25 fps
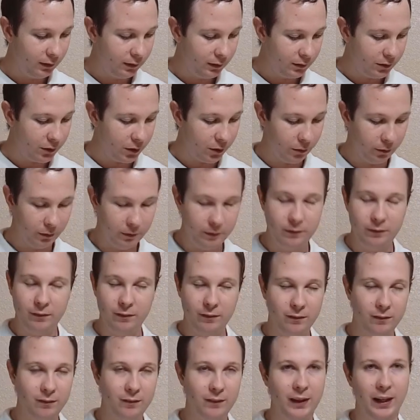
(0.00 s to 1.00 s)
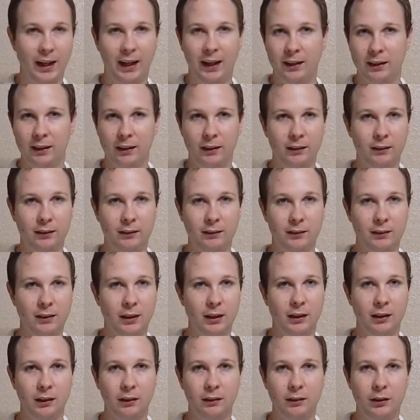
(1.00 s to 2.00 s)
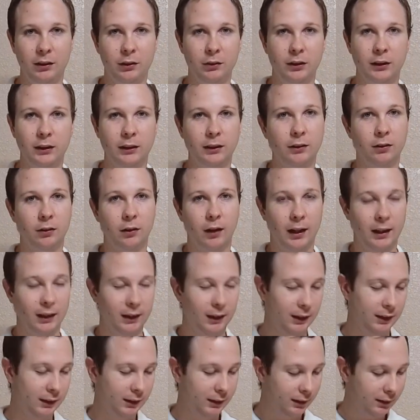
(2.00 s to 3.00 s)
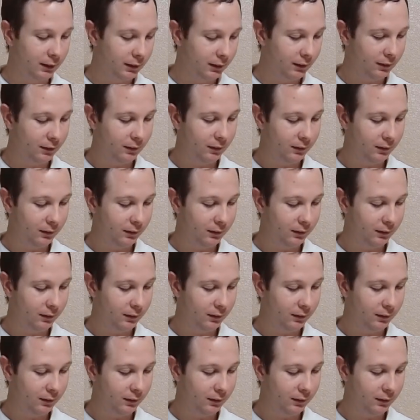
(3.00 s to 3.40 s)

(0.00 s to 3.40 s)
So yeah, the uses are endless.